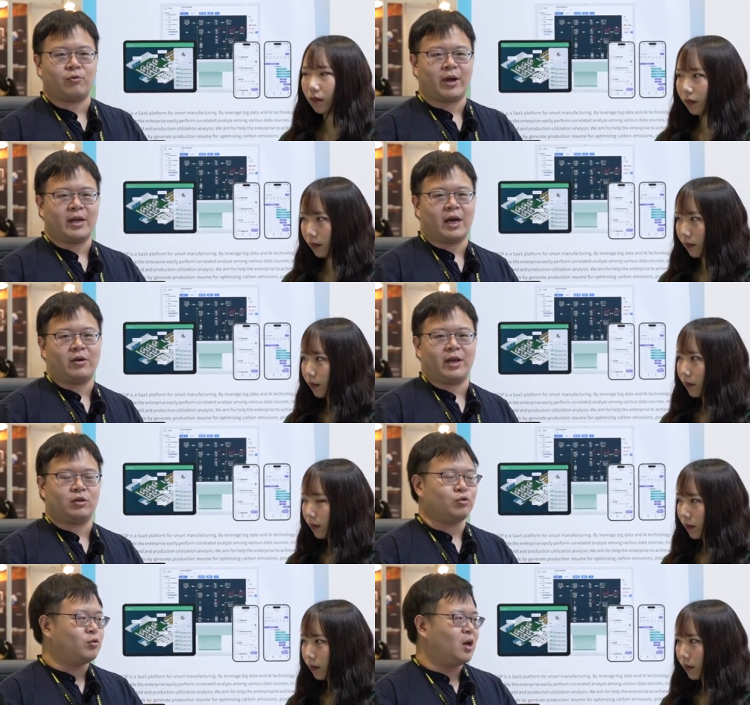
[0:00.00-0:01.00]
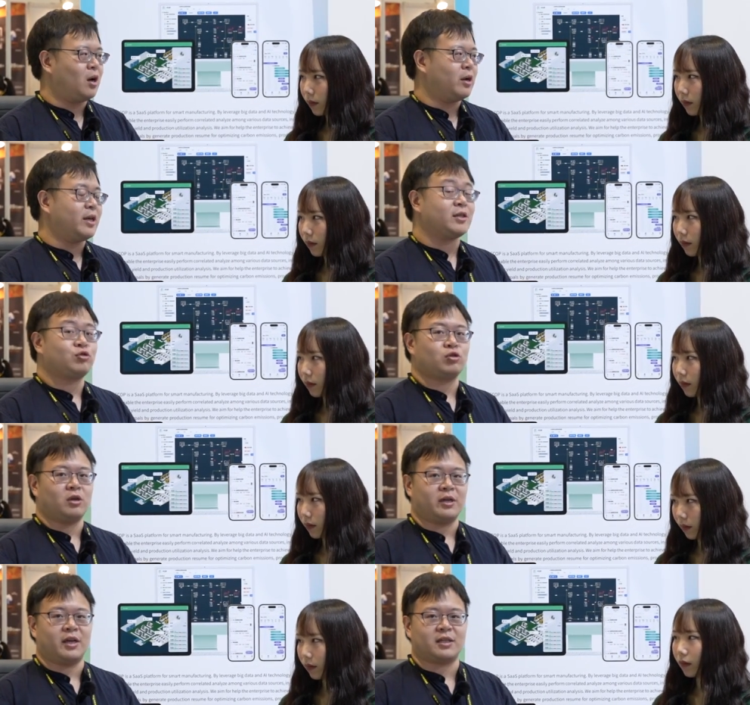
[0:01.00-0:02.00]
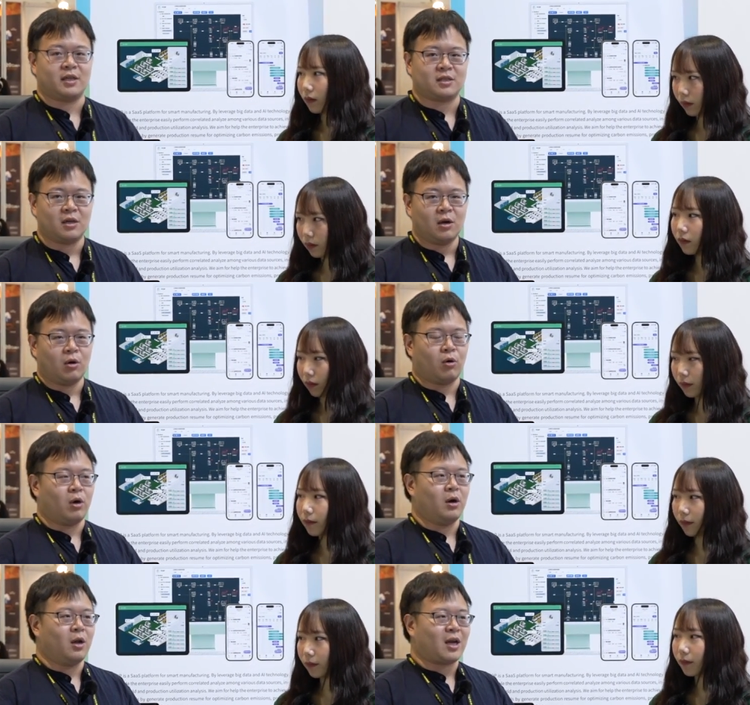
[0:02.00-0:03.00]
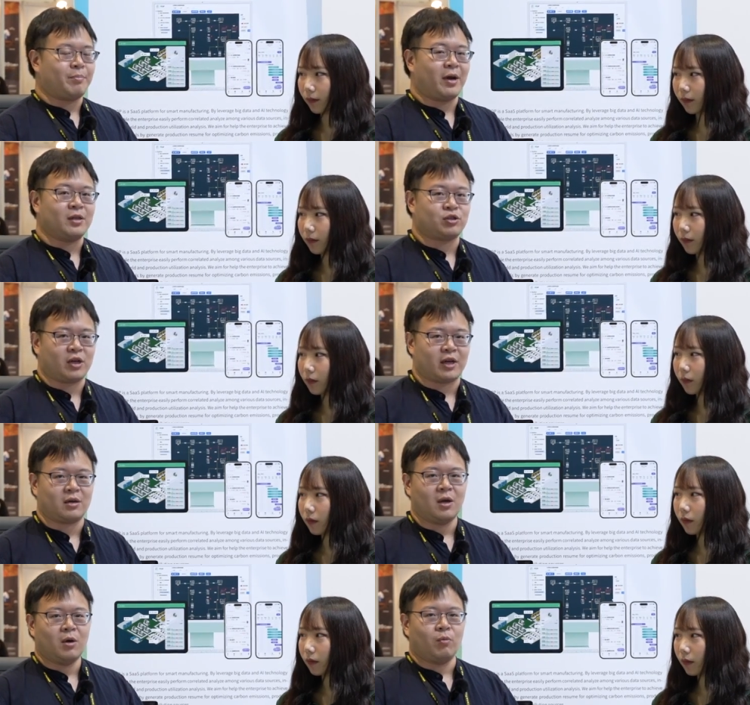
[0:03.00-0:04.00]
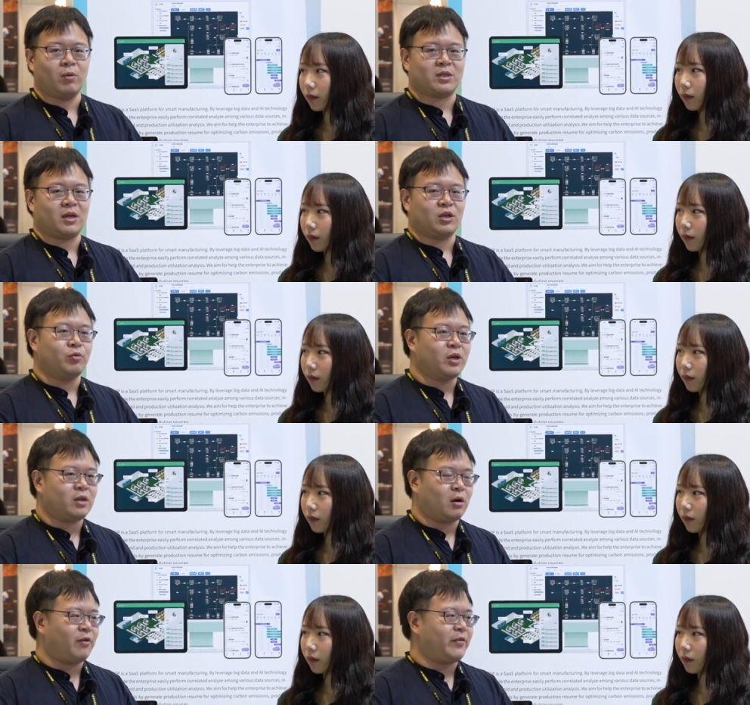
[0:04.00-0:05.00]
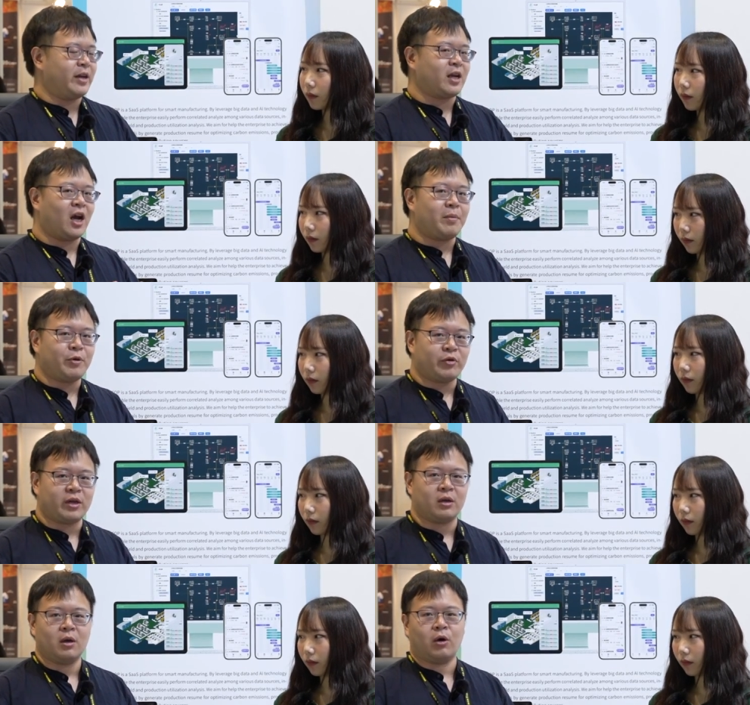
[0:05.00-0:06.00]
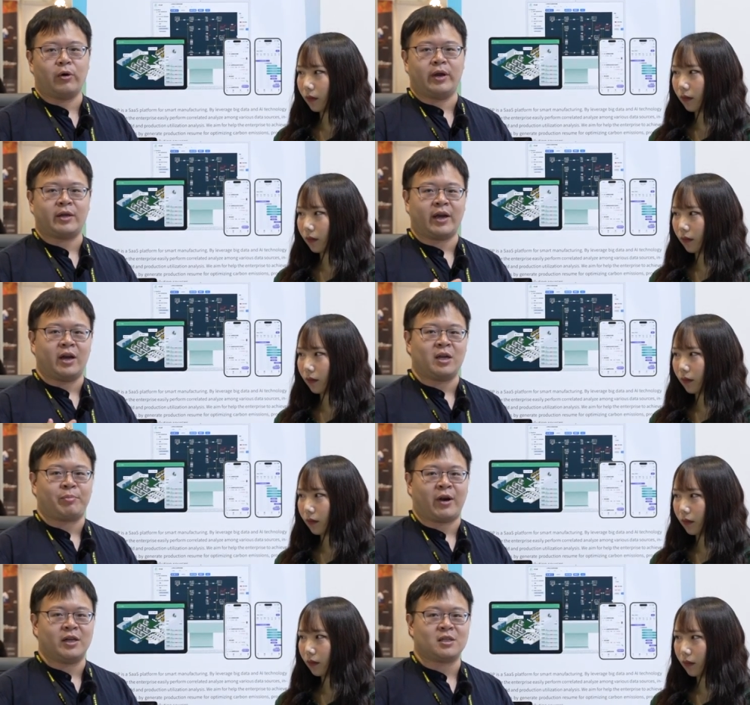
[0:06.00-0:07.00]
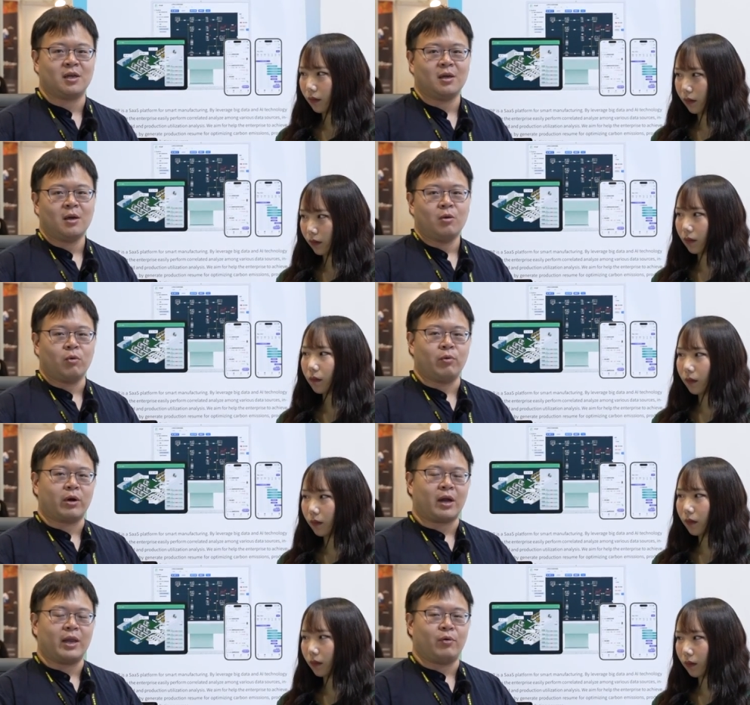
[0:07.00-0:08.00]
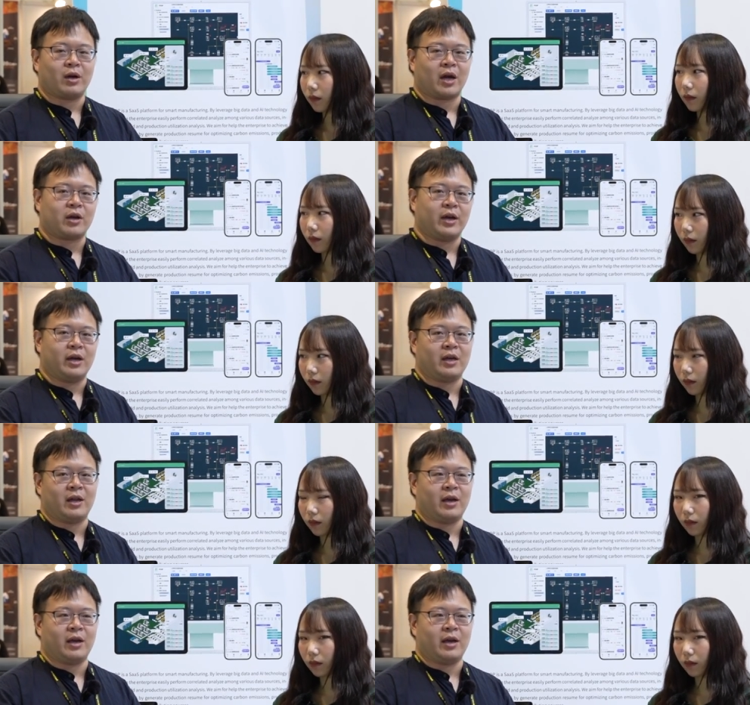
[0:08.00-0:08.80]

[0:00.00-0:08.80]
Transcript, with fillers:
Speaker 1: right now, they do the ESG analysis or the compliance check with the unit of entire building or entire enterprise. We will, they will calculate the